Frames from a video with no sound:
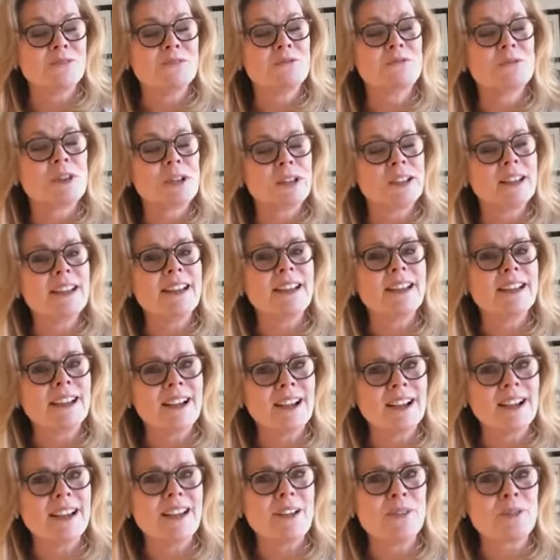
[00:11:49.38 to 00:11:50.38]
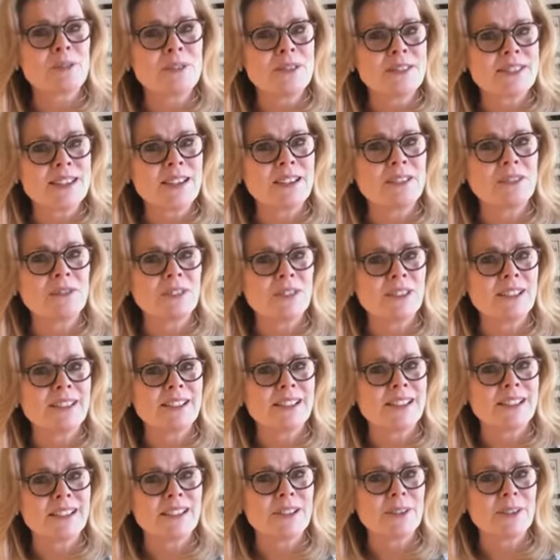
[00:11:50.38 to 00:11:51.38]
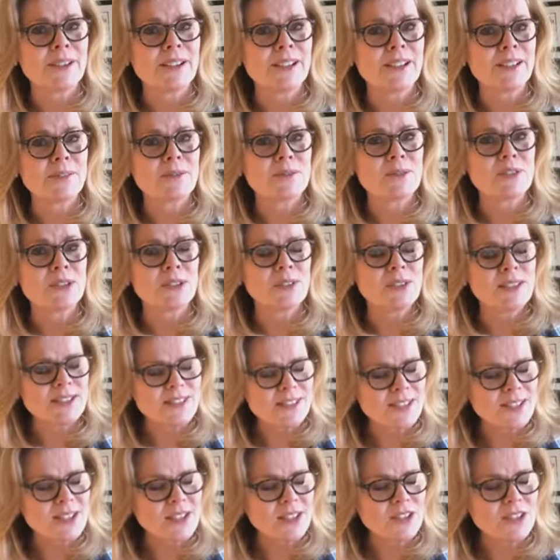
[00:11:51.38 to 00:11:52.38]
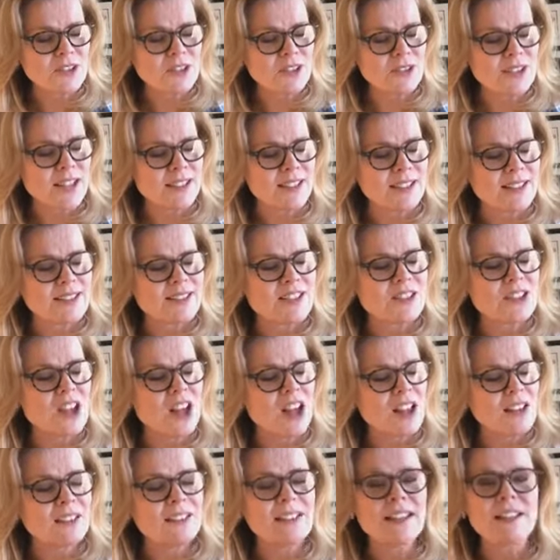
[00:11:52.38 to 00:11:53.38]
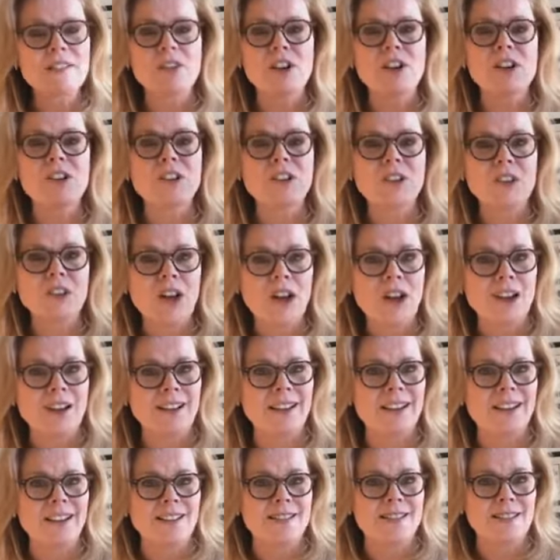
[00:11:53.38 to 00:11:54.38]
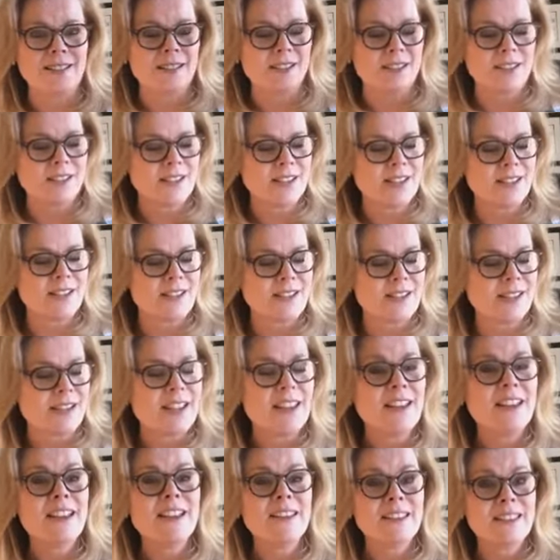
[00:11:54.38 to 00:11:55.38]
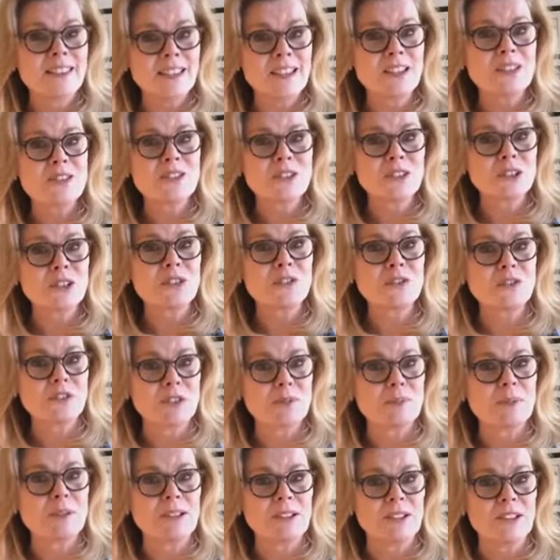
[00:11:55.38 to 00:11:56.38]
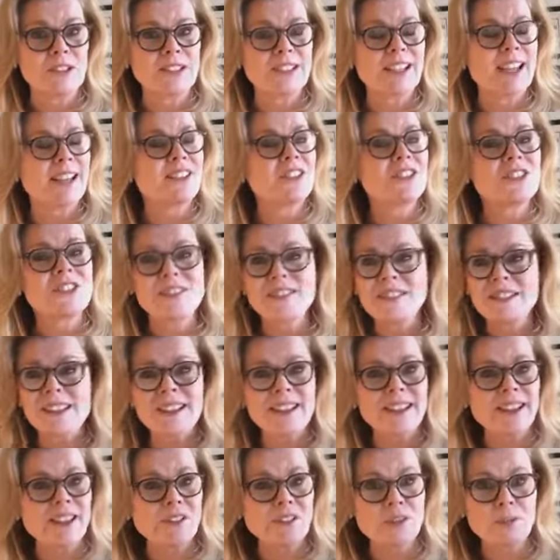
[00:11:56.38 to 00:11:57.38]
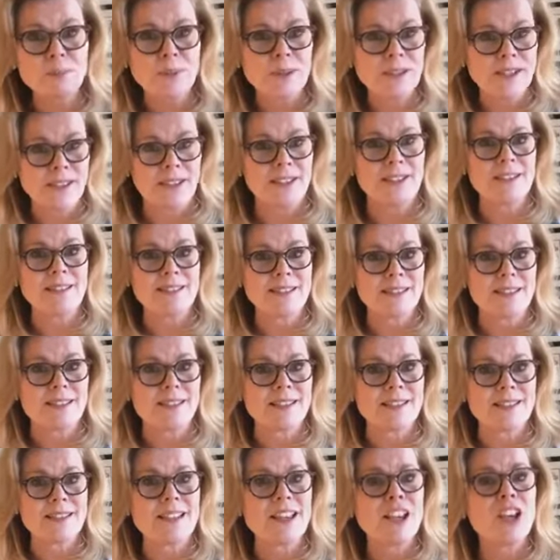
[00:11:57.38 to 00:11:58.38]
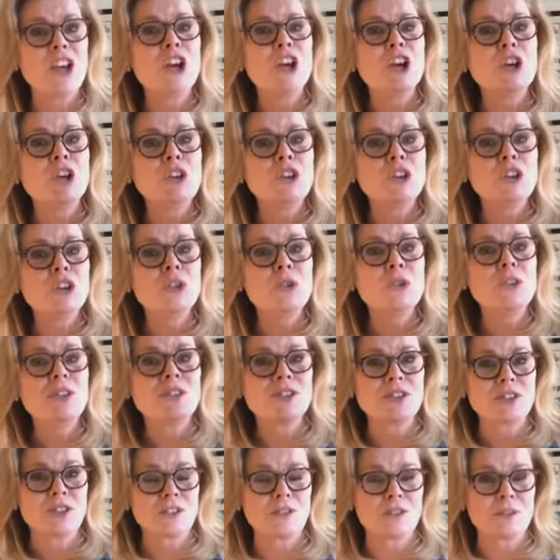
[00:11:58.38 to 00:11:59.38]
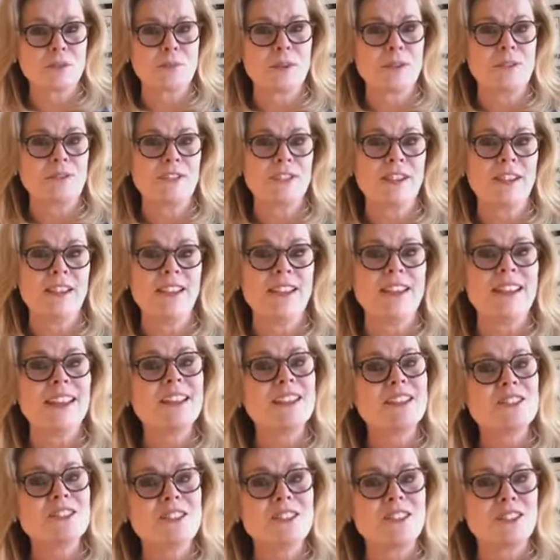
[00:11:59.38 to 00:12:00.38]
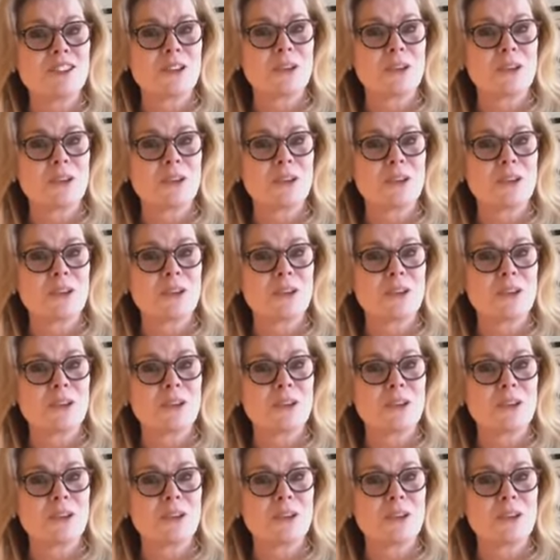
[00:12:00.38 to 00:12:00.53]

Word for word: really kind of resentful and angry. So let's not do that. Let's not leave our longings unattended. They deserve to be looked at just like everybody else's. You deserve to be fit into the